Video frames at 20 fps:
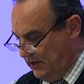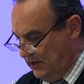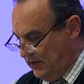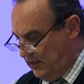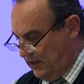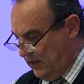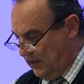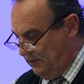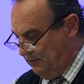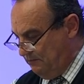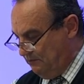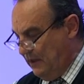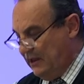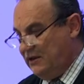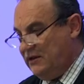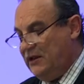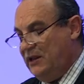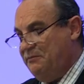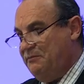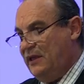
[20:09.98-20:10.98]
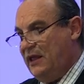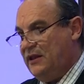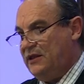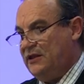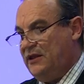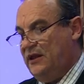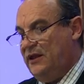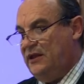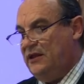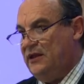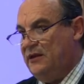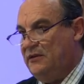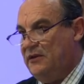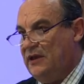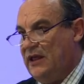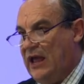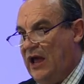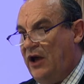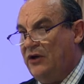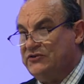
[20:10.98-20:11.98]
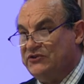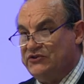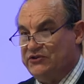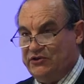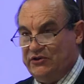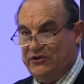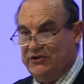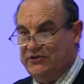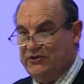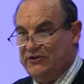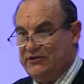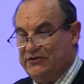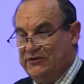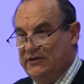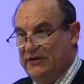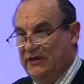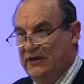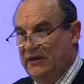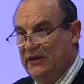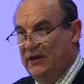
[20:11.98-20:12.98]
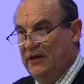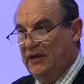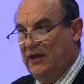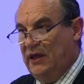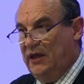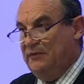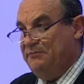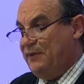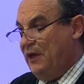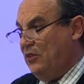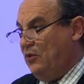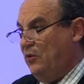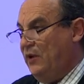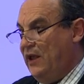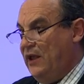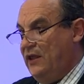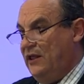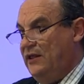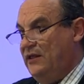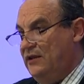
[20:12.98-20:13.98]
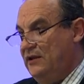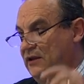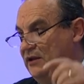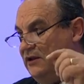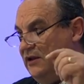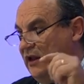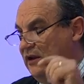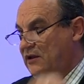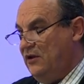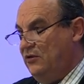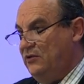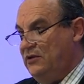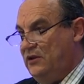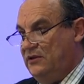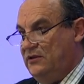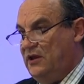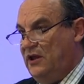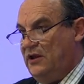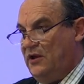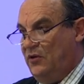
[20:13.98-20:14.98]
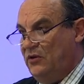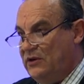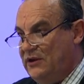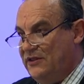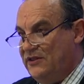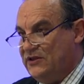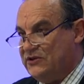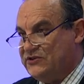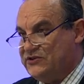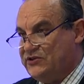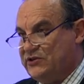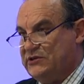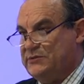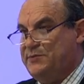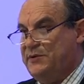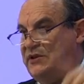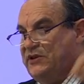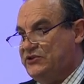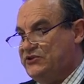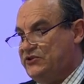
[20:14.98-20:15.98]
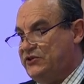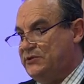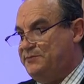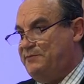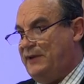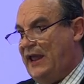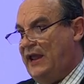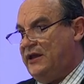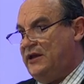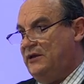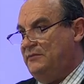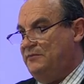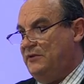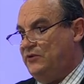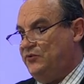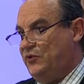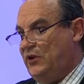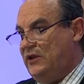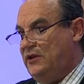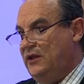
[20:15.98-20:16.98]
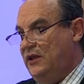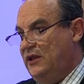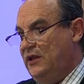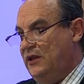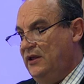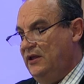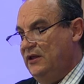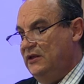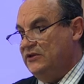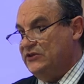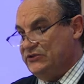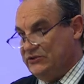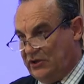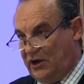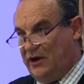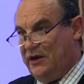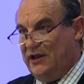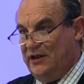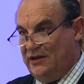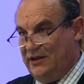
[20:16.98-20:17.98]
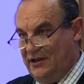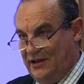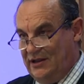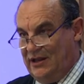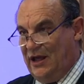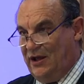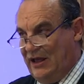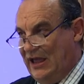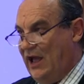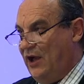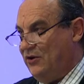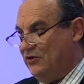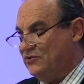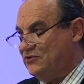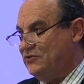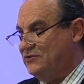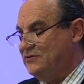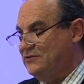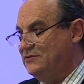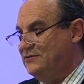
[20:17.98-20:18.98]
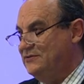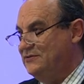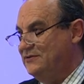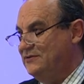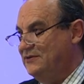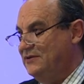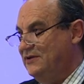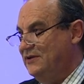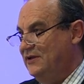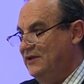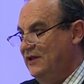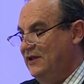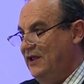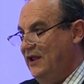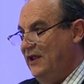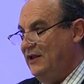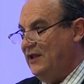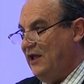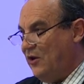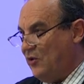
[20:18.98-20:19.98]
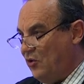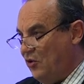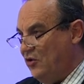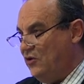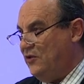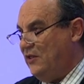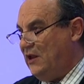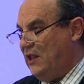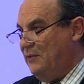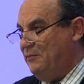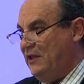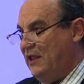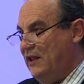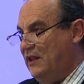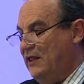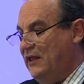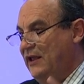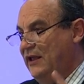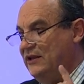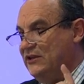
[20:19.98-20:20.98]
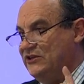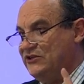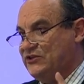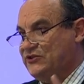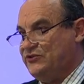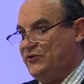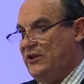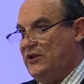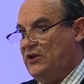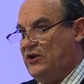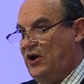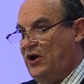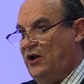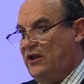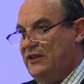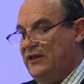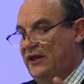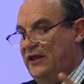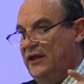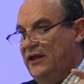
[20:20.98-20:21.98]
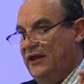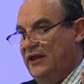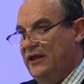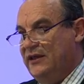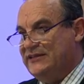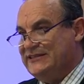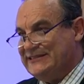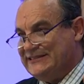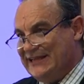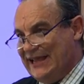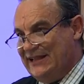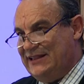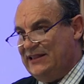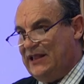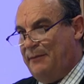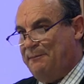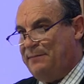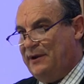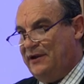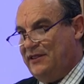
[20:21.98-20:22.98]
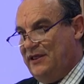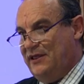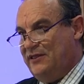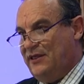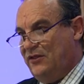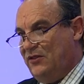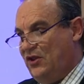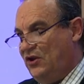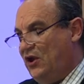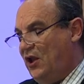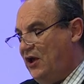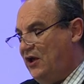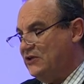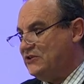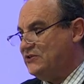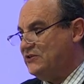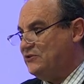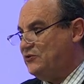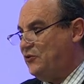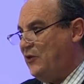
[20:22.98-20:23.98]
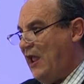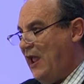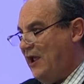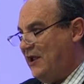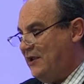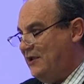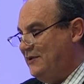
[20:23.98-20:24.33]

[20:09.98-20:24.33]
They mainly met in house churches. And by the way, not only, not only this church, but the church back in Madrid started in our house, in Arroyo de la Miel, in a street called Senda Perdida, the lost track.